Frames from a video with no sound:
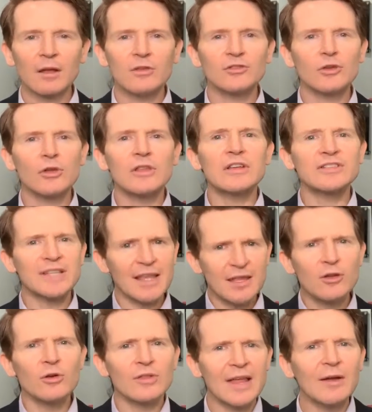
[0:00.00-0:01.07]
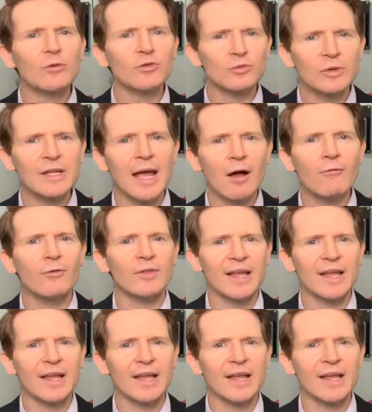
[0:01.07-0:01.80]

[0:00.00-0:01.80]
So they'll say, that was really helpful.